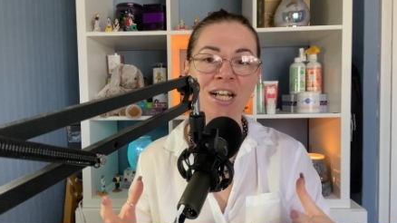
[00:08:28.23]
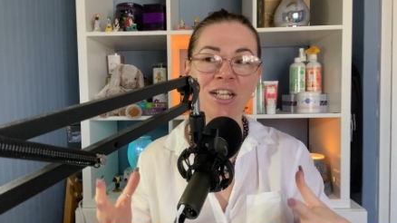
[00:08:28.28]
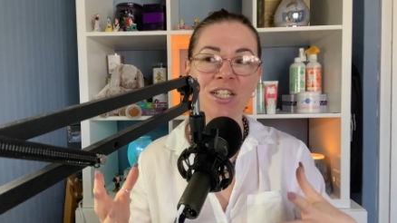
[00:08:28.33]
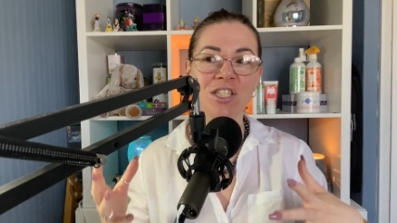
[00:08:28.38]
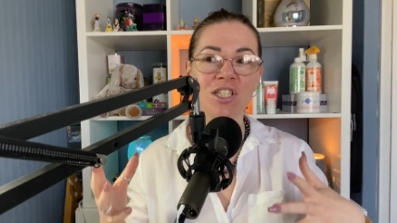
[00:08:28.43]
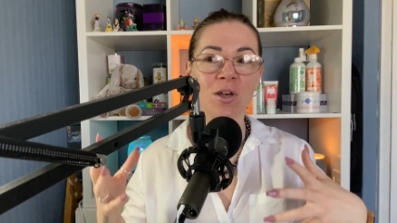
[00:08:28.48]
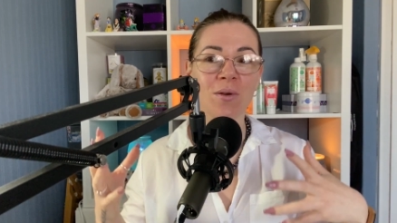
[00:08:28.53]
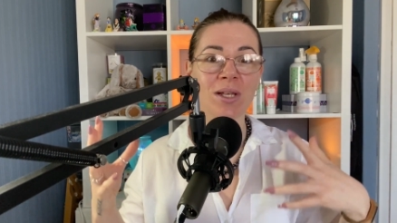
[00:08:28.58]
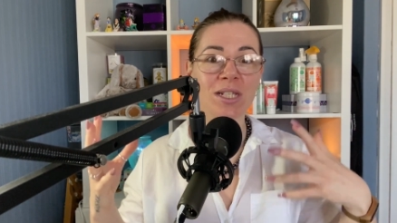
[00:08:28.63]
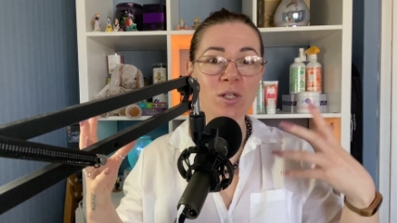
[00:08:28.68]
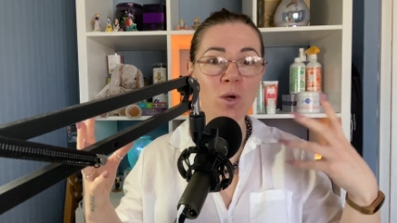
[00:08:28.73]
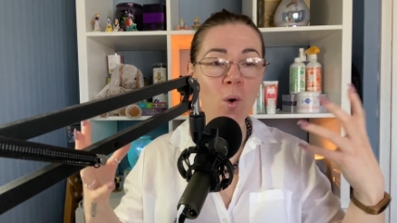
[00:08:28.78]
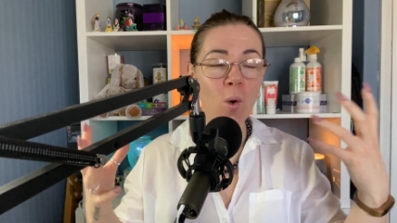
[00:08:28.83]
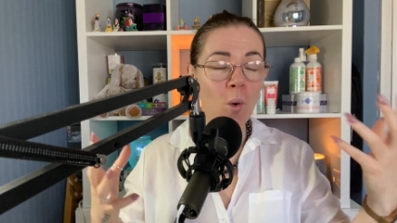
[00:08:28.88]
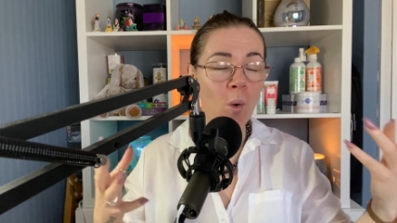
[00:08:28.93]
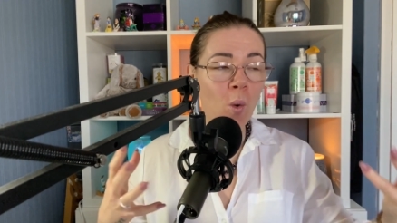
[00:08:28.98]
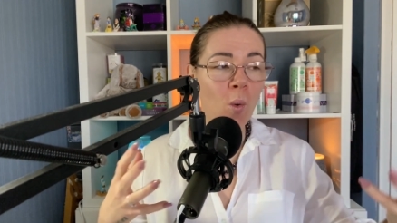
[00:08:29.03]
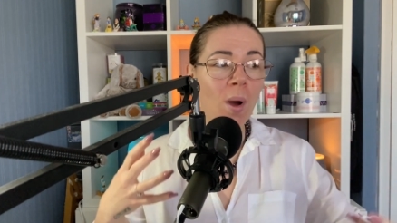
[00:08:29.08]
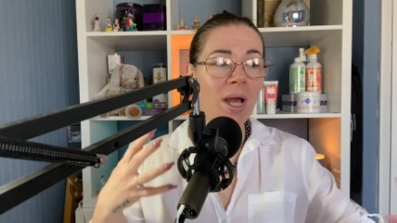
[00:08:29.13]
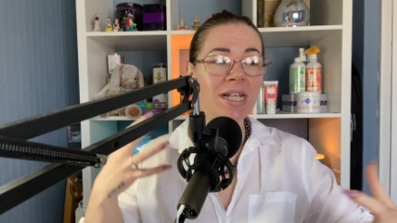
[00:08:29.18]
So it's
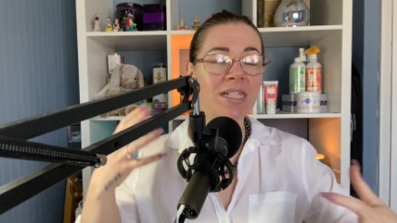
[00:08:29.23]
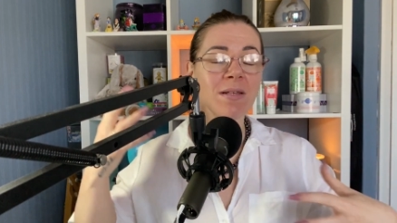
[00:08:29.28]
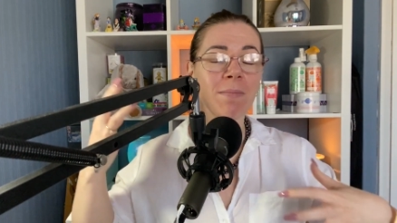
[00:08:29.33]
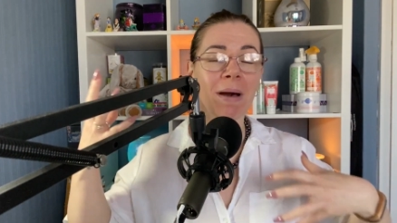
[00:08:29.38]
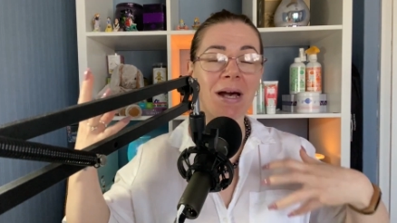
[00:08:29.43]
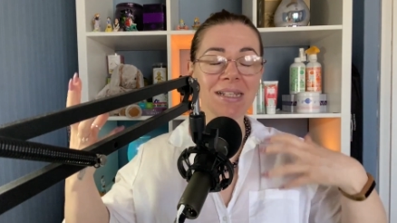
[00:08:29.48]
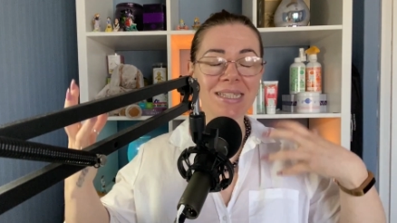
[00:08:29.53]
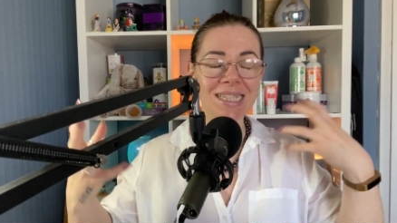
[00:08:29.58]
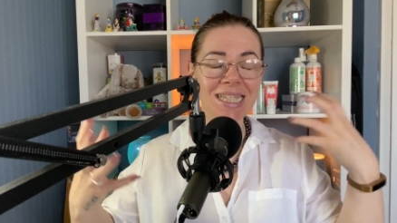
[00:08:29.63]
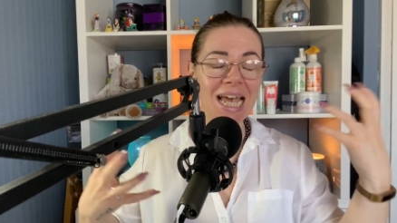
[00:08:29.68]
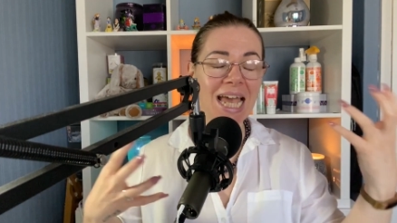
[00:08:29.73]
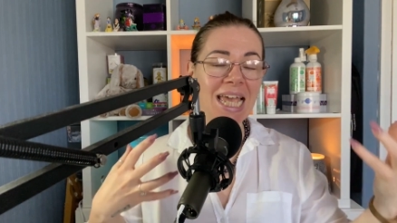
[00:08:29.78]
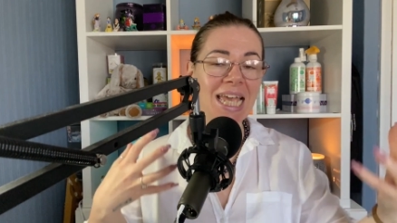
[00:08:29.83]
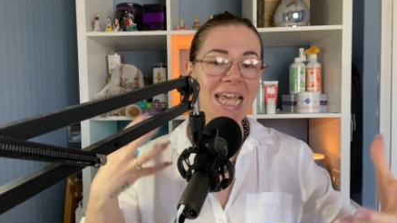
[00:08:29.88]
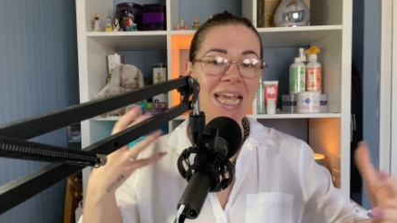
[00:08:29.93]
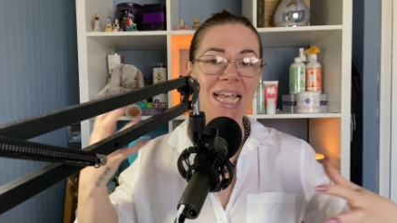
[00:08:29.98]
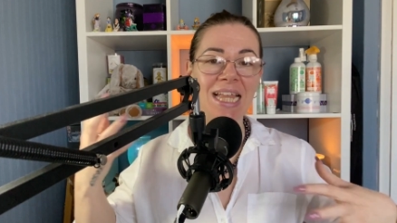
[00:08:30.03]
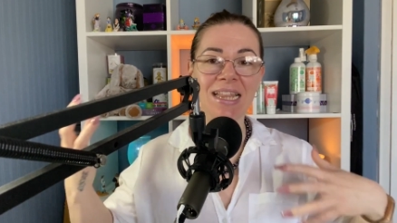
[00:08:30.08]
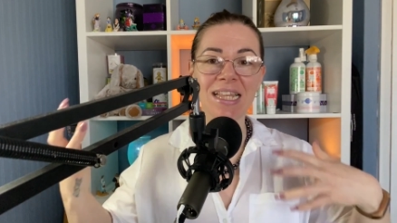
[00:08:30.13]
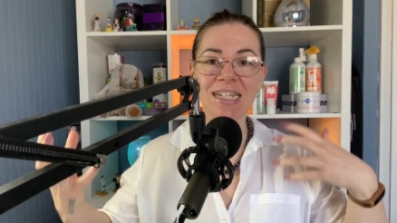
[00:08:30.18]
always about
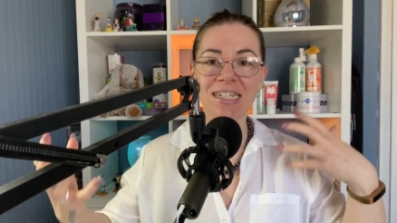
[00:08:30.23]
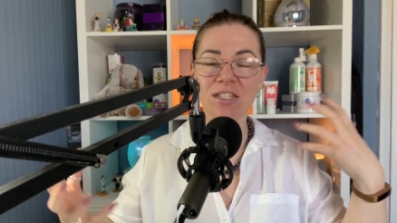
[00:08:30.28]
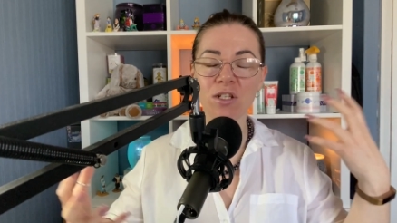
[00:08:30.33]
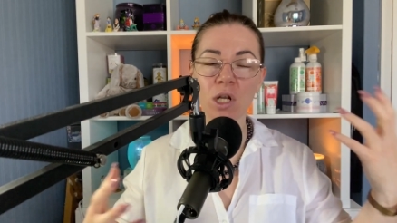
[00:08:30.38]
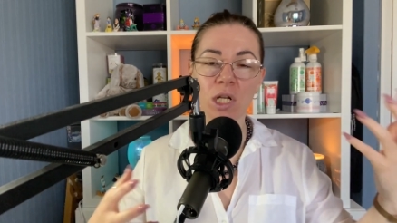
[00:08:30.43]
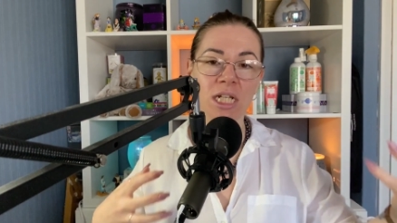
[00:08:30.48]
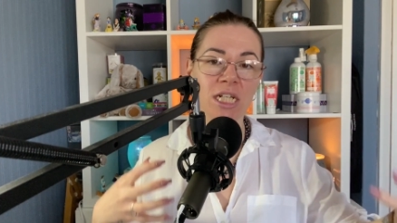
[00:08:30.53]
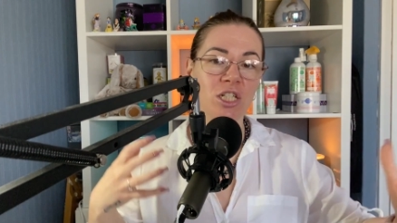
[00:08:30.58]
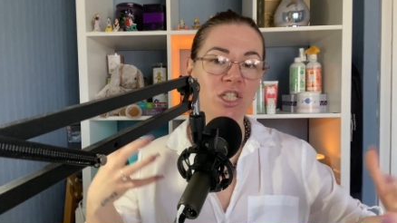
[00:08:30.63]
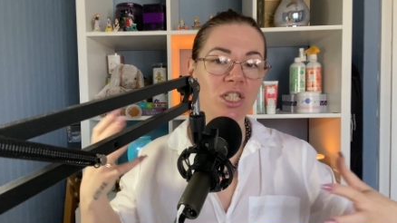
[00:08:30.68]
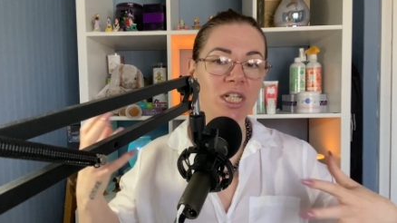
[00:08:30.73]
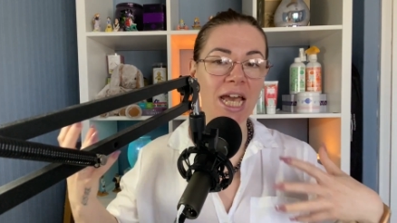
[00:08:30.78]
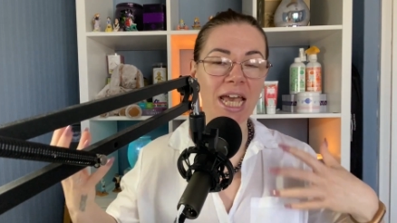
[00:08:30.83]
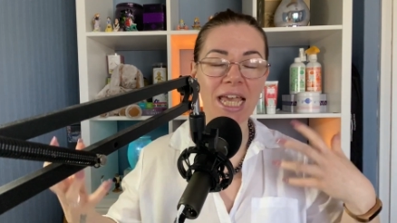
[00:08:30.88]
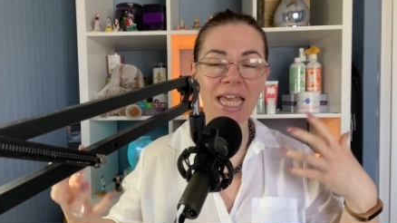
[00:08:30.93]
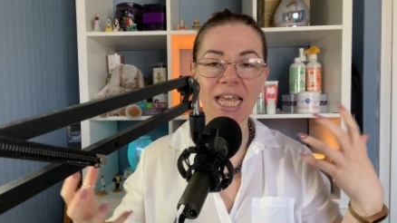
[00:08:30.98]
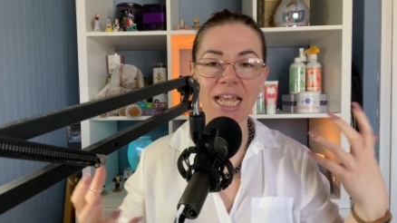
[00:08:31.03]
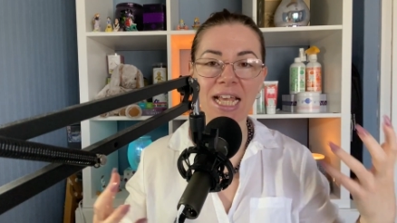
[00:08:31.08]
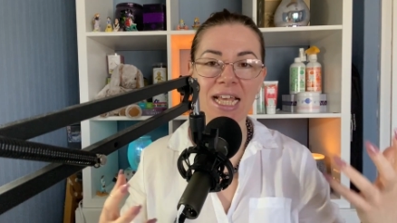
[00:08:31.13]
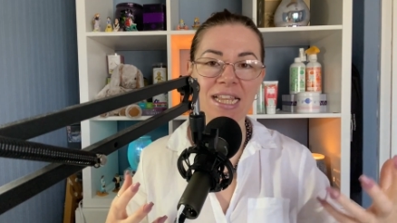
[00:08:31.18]
taking in this
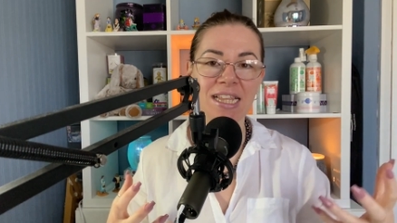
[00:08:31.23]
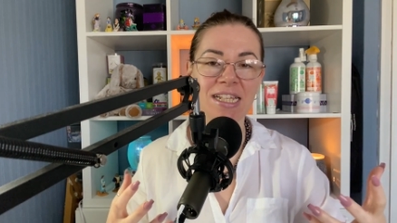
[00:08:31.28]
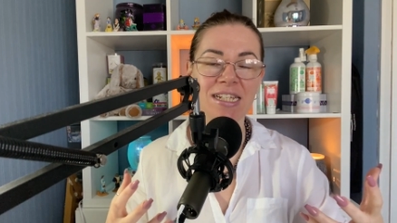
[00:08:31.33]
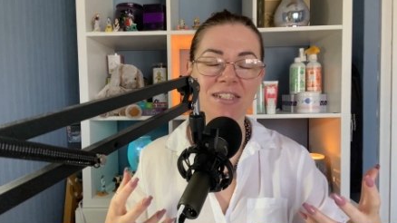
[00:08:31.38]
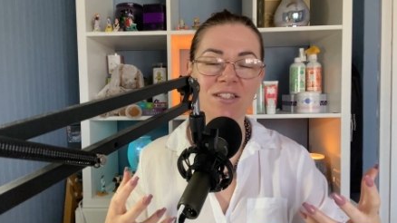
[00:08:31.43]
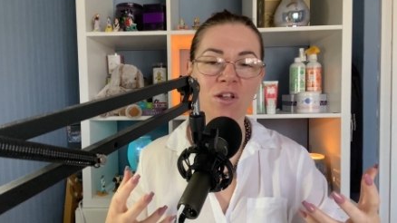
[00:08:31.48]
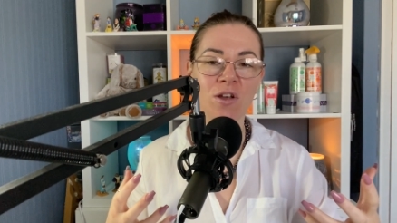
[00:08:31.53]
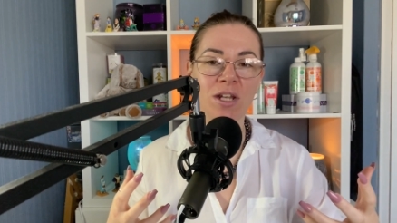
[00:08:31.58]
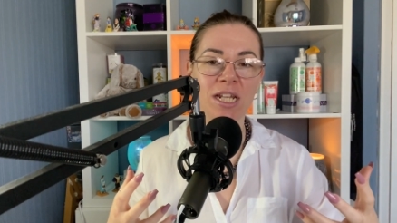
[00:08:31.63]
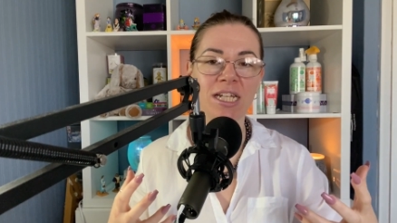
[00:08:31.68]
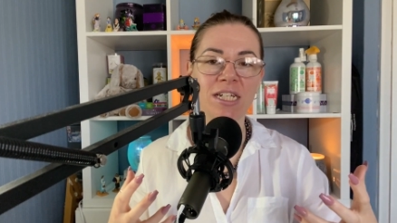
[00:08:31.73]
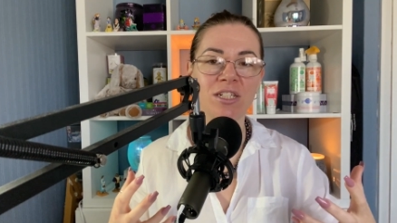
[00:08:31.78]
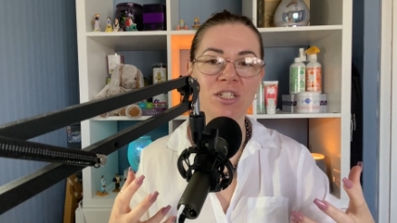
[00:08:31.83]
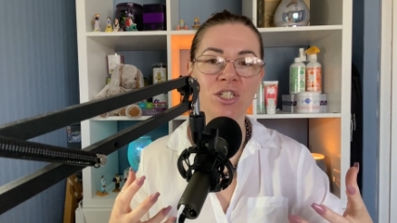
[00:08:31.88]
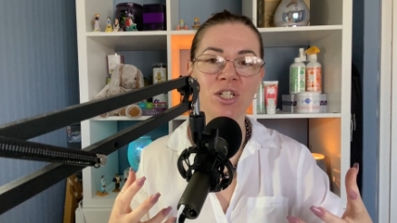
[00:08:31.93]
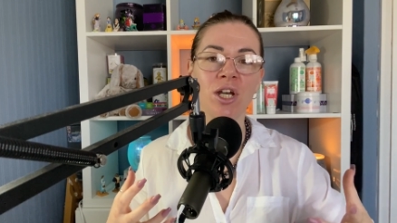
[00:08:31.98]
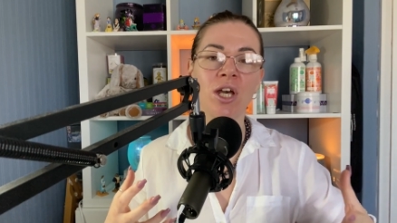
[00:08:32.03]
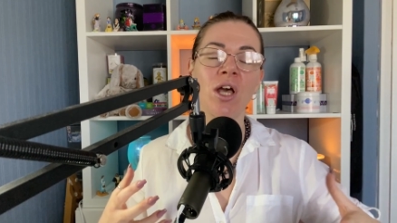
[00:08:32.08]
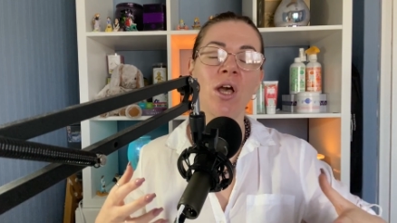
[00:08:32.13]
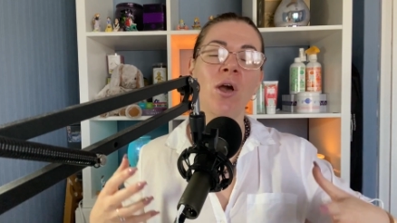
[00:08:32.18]
knowledge.